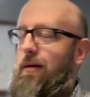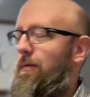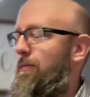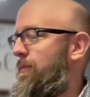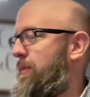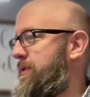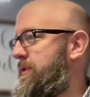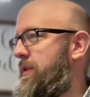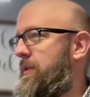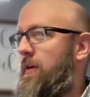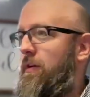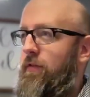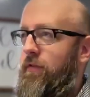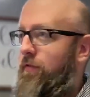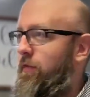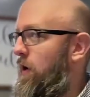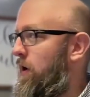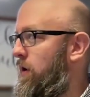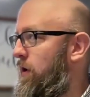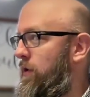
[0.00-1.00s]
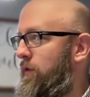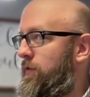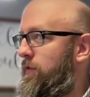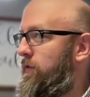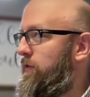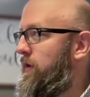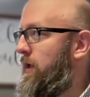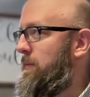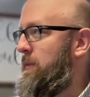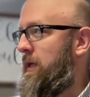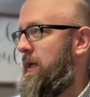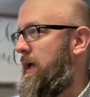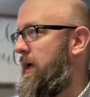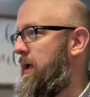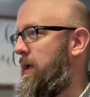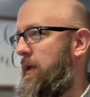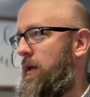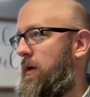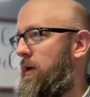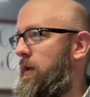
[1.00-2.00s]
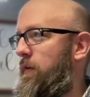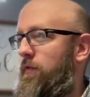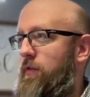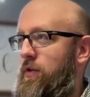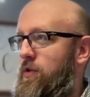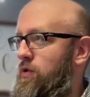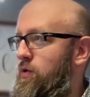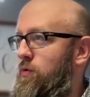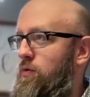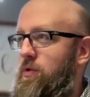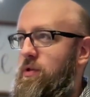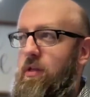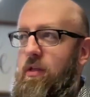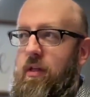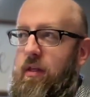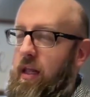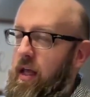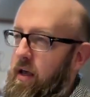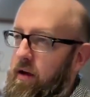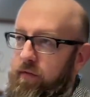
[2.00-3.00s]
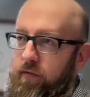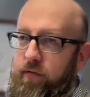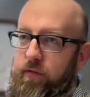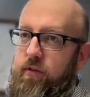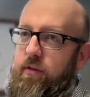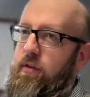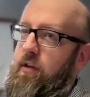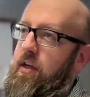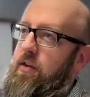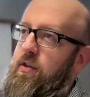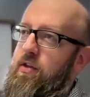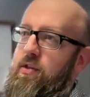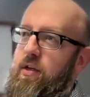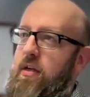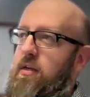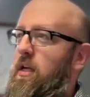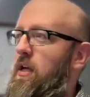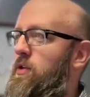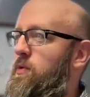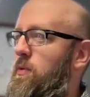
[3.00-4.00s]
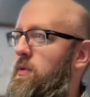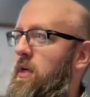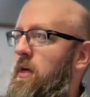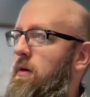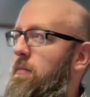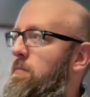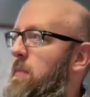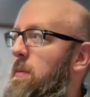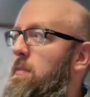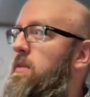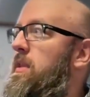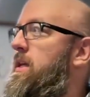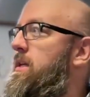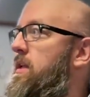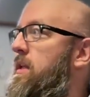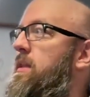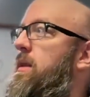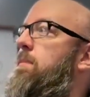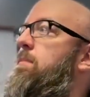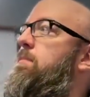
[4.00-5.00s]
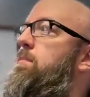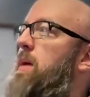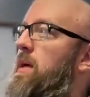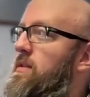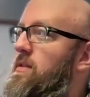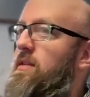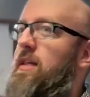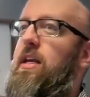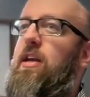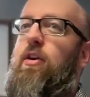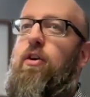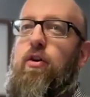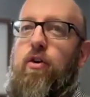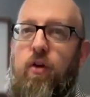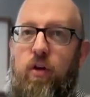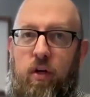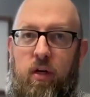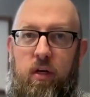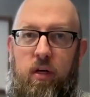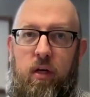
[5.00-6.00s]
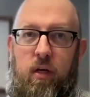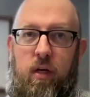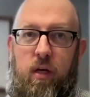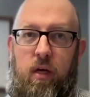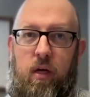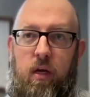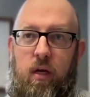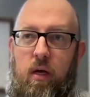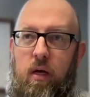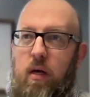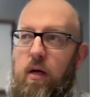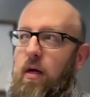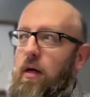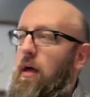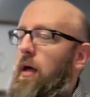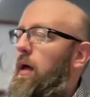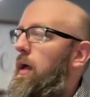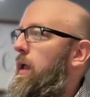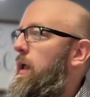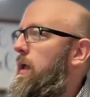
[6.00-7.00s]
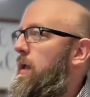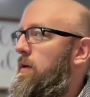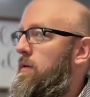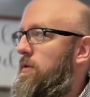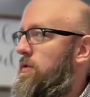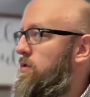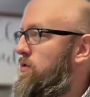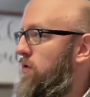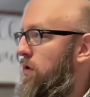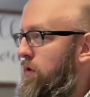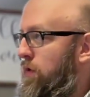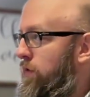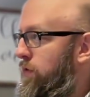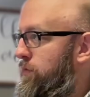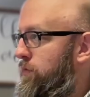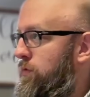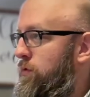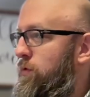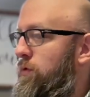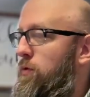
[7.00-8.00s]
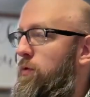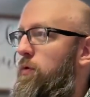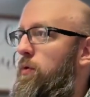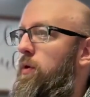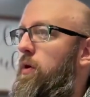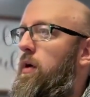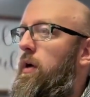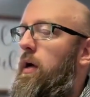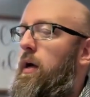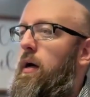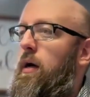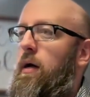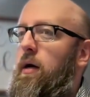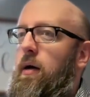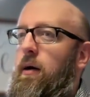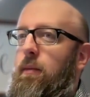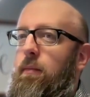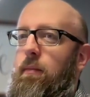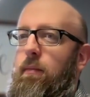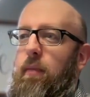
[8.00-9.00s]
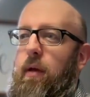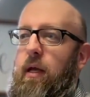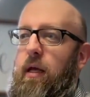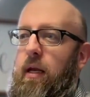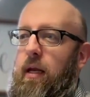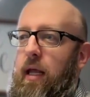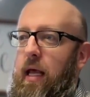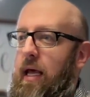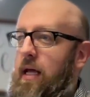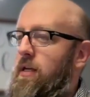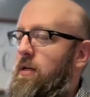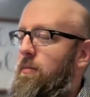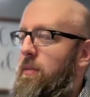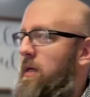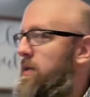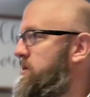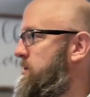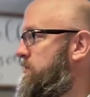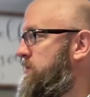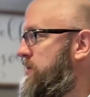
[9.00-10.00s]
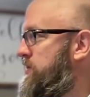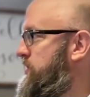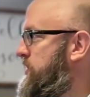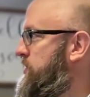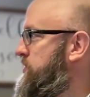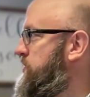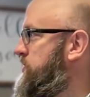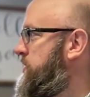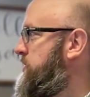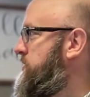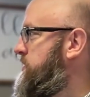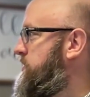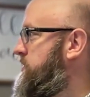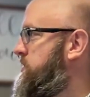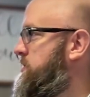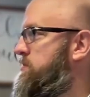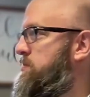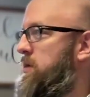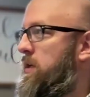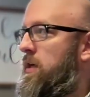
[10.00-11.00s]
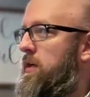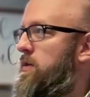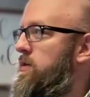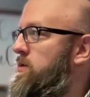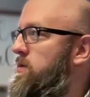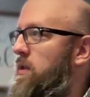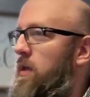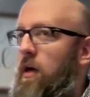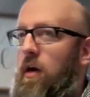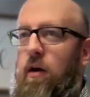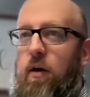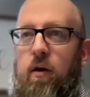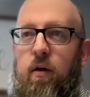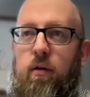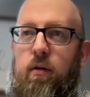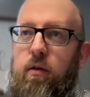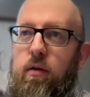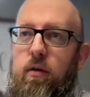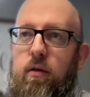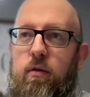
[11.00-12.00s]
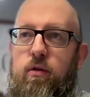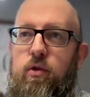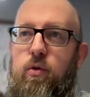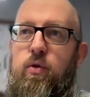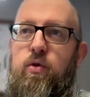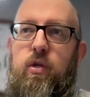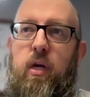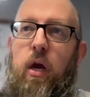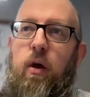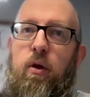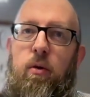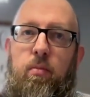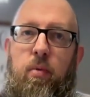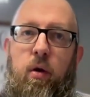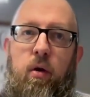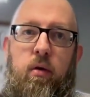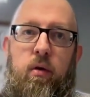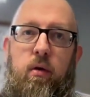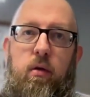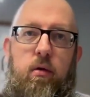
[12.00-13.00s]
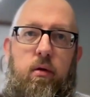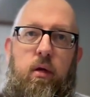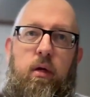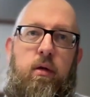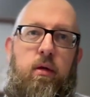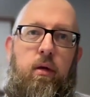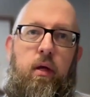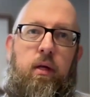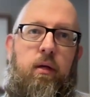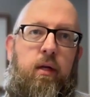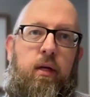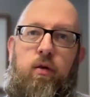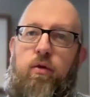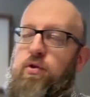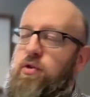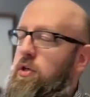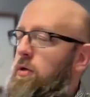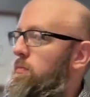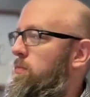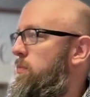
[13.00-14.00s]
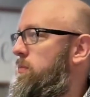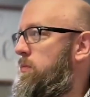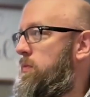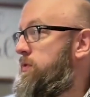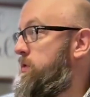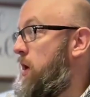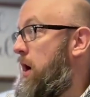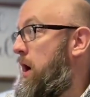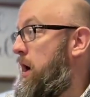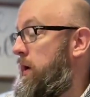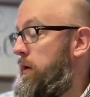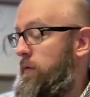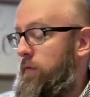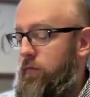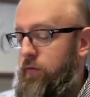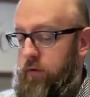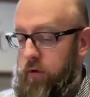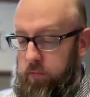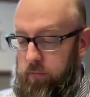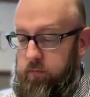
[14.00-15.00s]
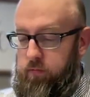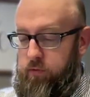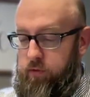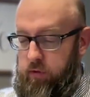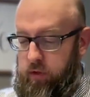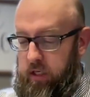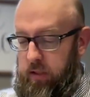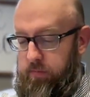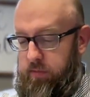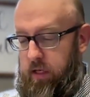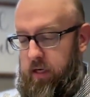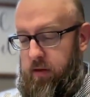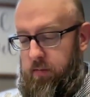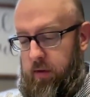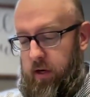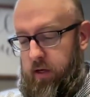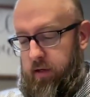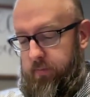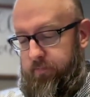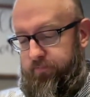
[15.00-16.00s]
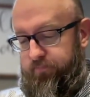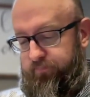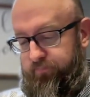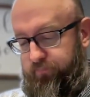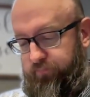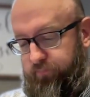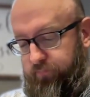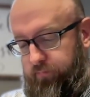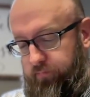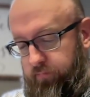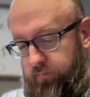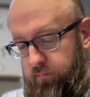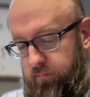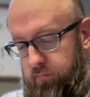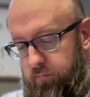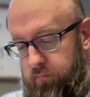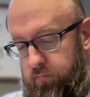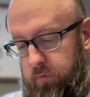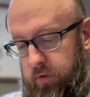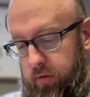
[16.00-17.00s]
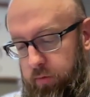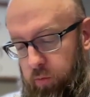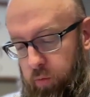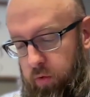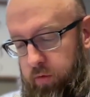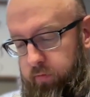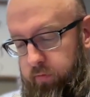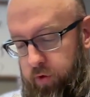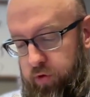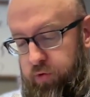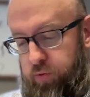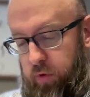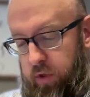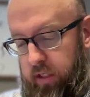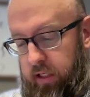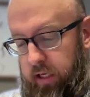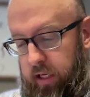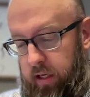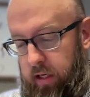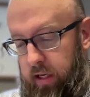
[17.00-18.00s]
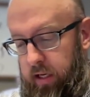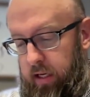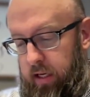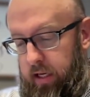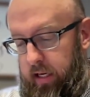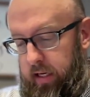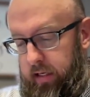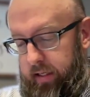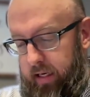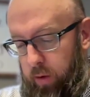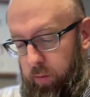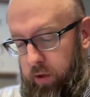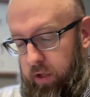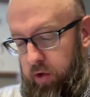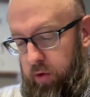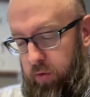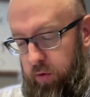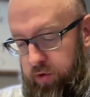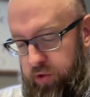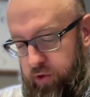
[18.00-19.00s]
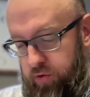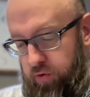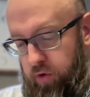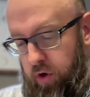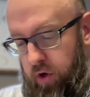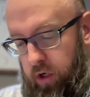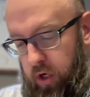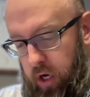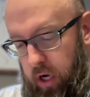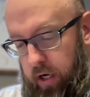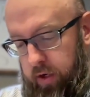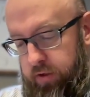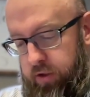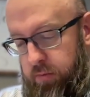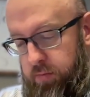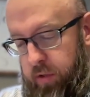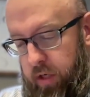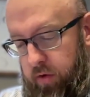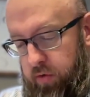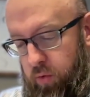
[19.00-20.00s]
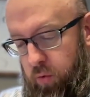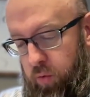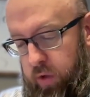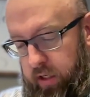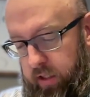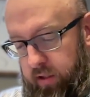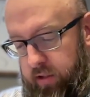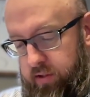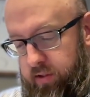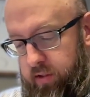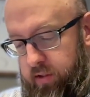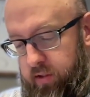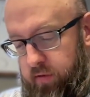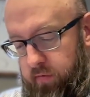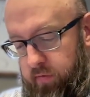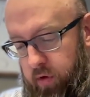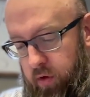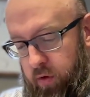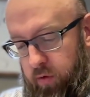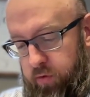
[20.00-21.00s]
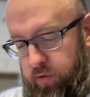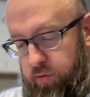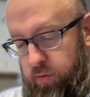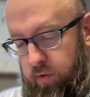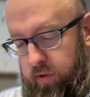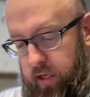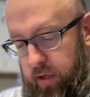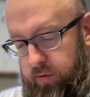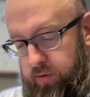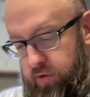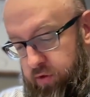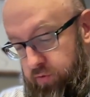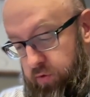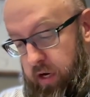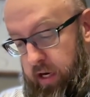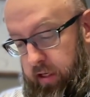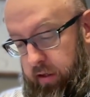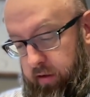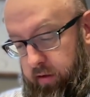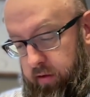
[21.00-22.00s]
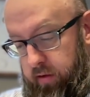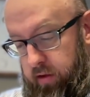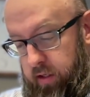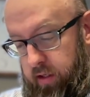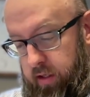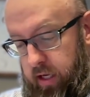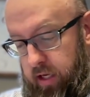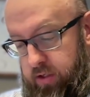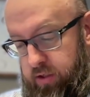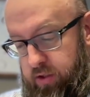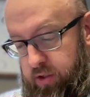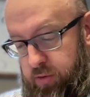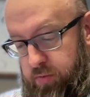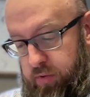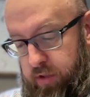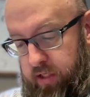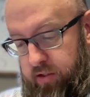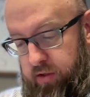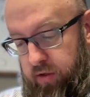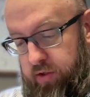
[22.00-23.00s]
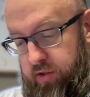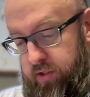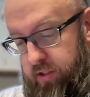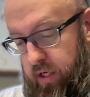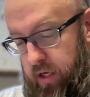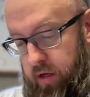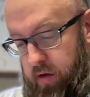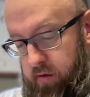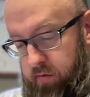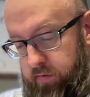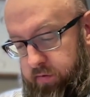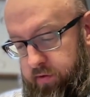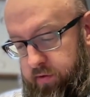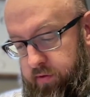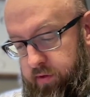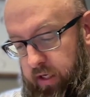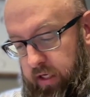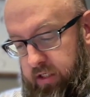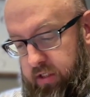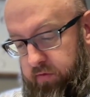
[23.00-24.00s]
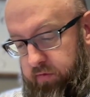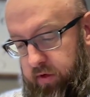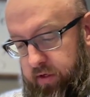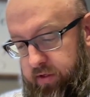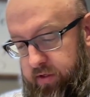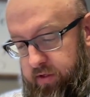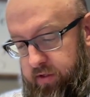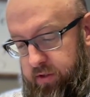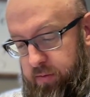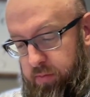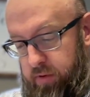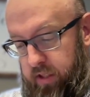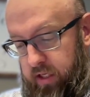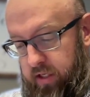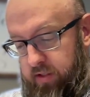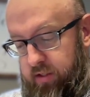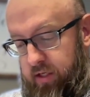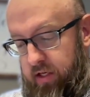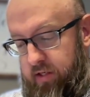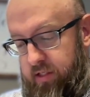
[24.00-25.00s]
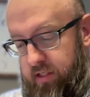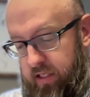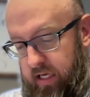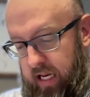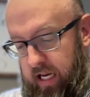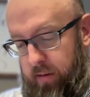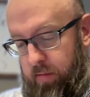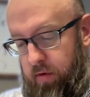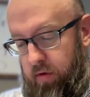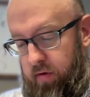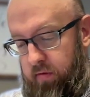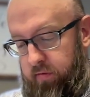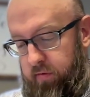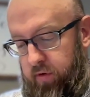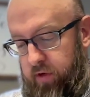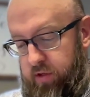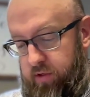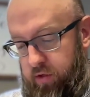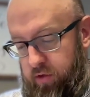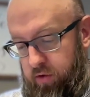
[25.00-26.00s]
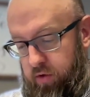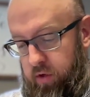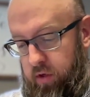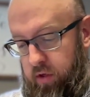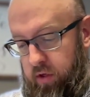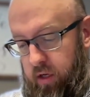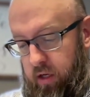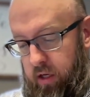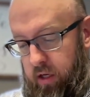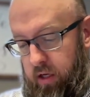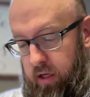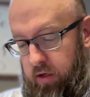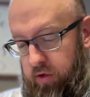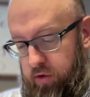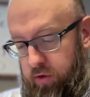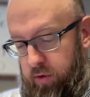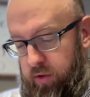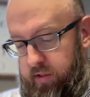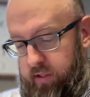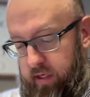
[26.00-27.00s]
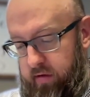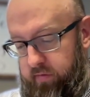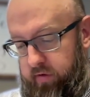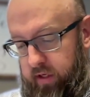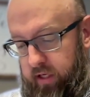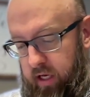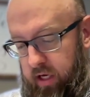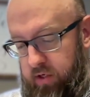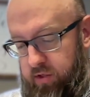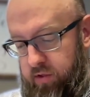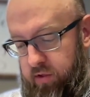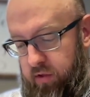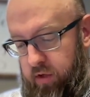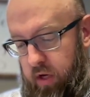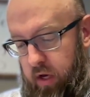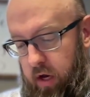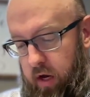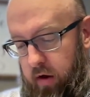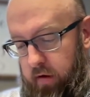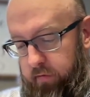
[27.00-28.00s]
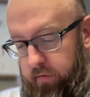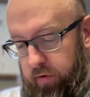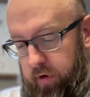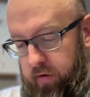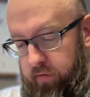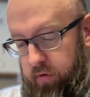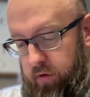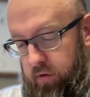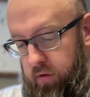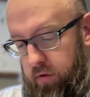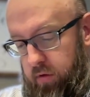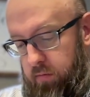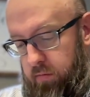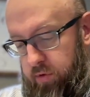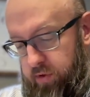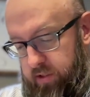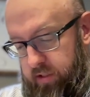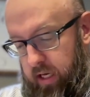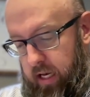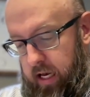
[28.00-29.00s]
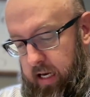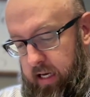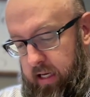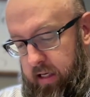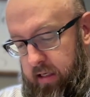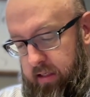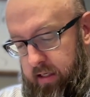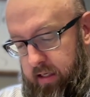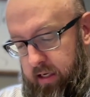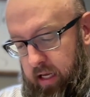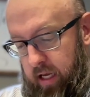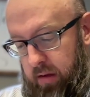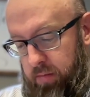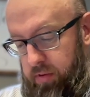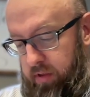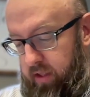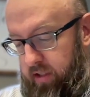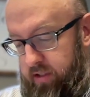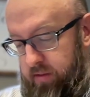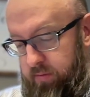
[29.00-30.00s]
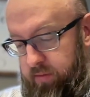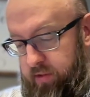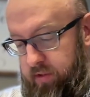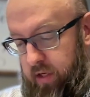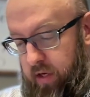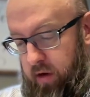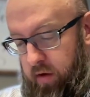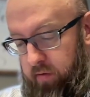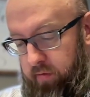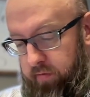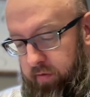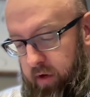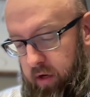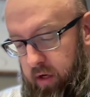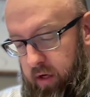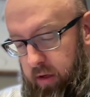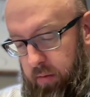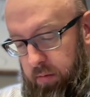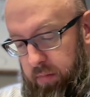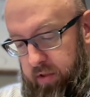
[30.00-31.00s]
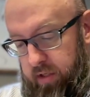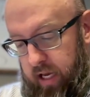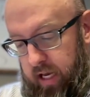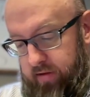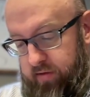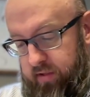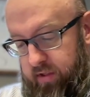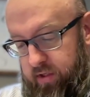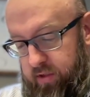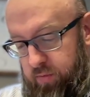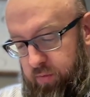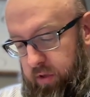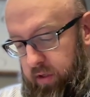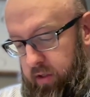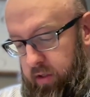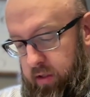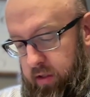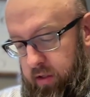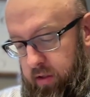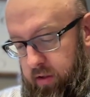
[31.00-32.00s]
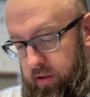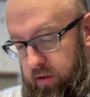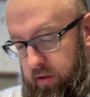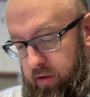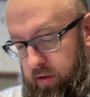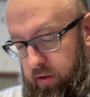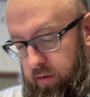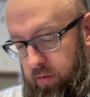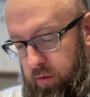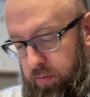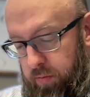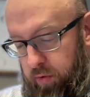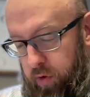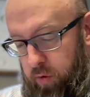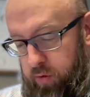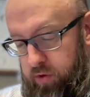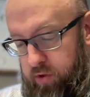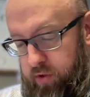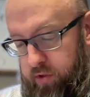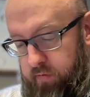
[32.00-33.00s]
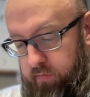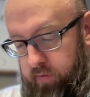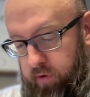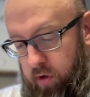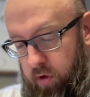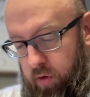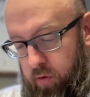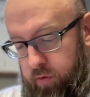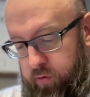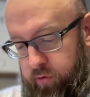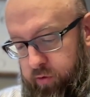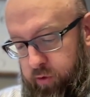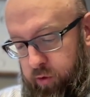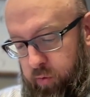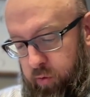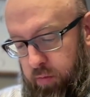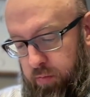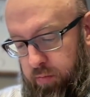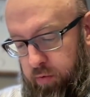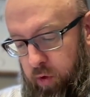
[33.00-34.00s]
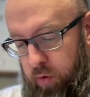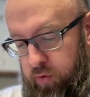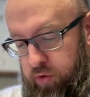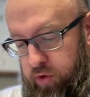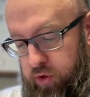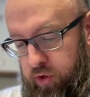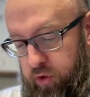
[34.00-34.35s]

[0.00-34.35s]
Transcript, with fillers: It wasn't their fault. I mean, you know, if the Jews left and the Gentiles were there, maybe they did the best they could and struggled through um, and had to make some decisions because their Jewish counterpart and, and leadership was gone. So, so keep that in mind. verse 1 again. Now, we who are strong ought to bear the weaknesses of those without strength, and not just please ourselves. Each of us is to please his neighbor for his good, to his edification. For even Messiah did not please himself. But as it is written, the reproaches of those who reproached